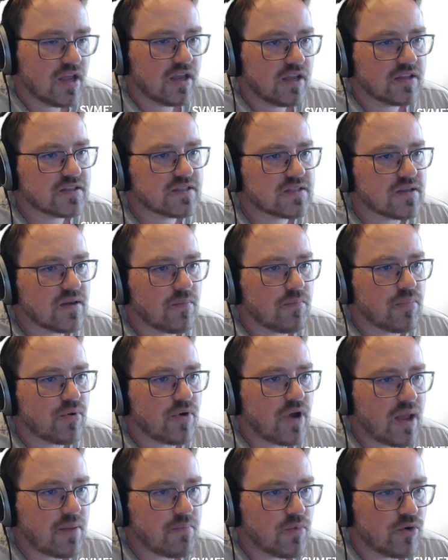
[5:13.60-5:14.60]
It's a
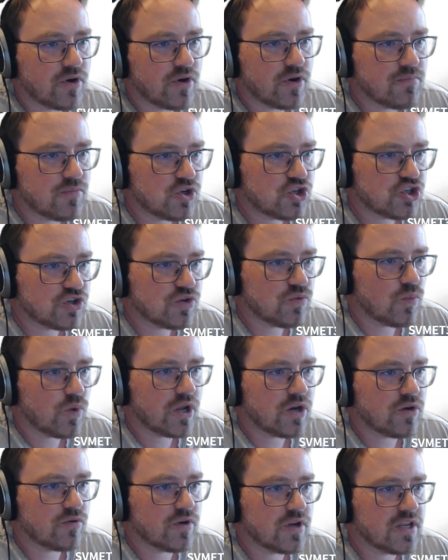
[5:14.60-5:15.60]
primary mission
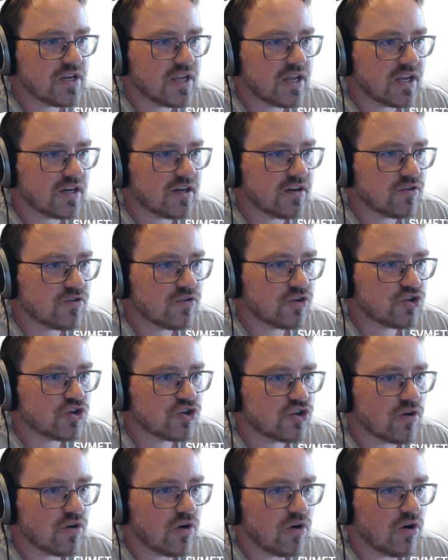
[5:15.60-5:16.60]
when reading
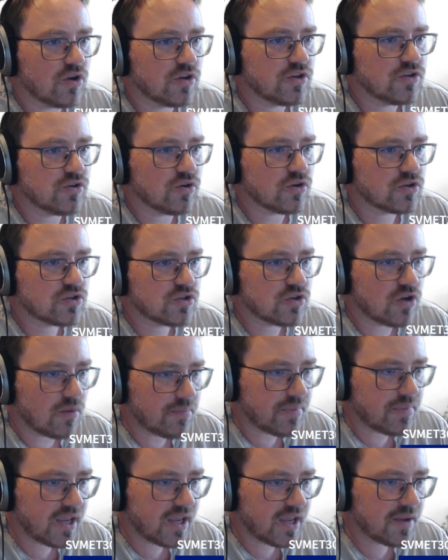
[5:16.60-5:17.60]
literature on your
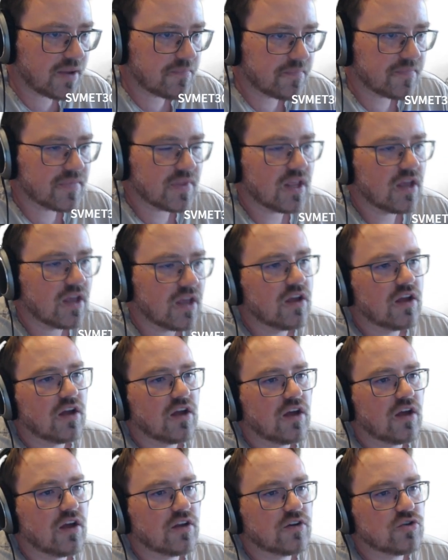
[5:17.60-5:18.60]
topic.
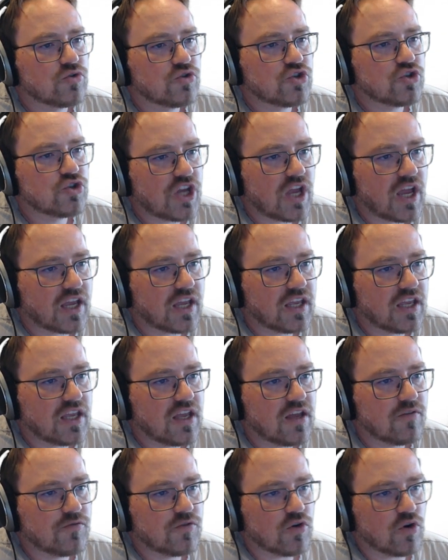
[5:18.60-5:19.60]
to check
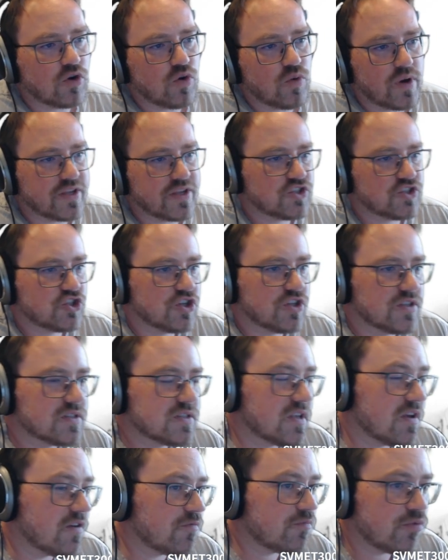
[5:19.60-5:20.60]
if your
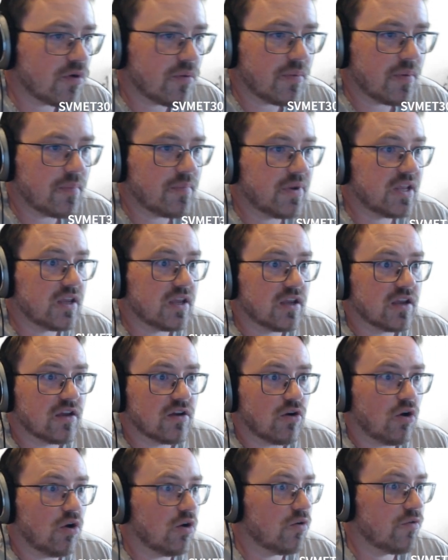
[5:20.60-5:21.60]
questions have probably
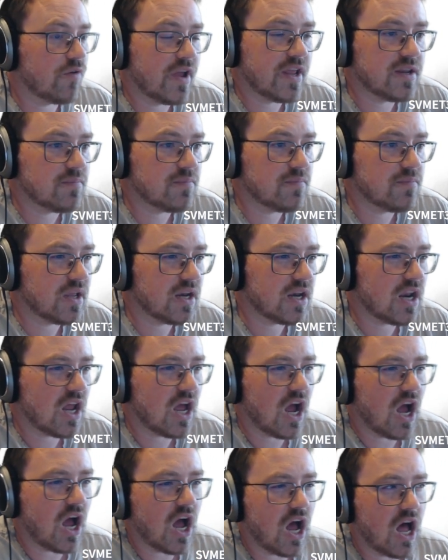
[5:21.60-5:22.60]
already been
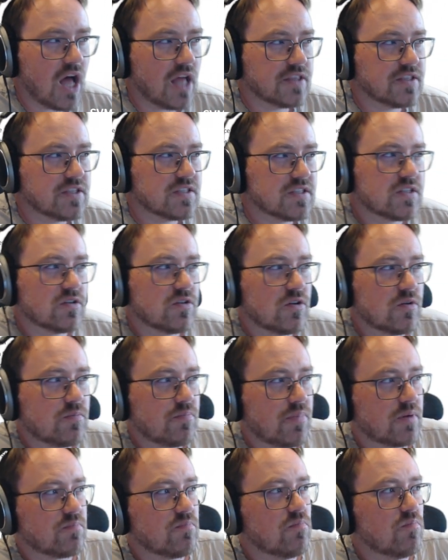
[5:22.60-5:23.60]
answered,
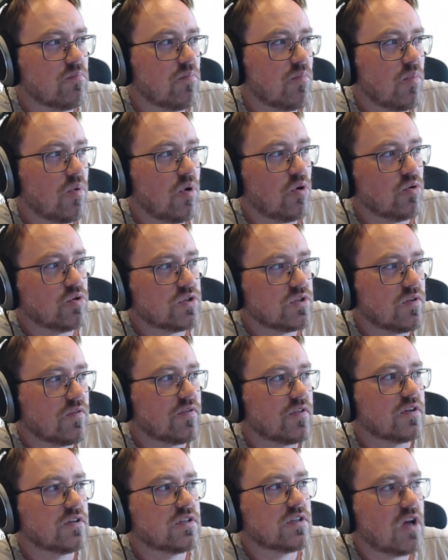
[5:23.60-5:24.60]
but most
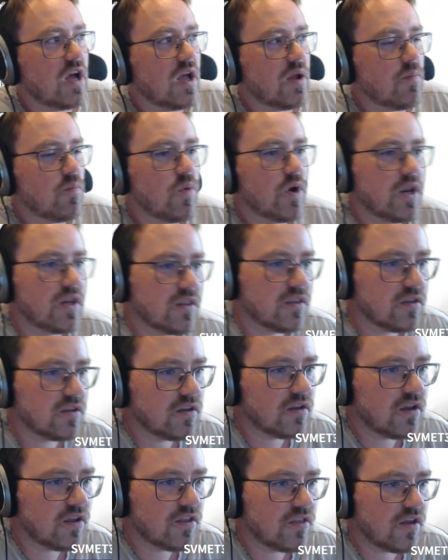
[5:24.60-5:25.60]
of the time
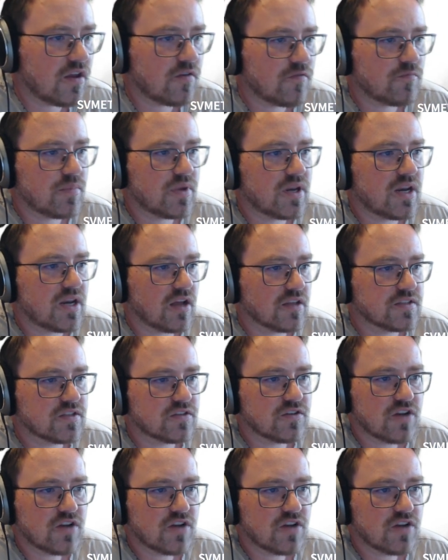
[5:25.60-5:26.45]
when they've been answered,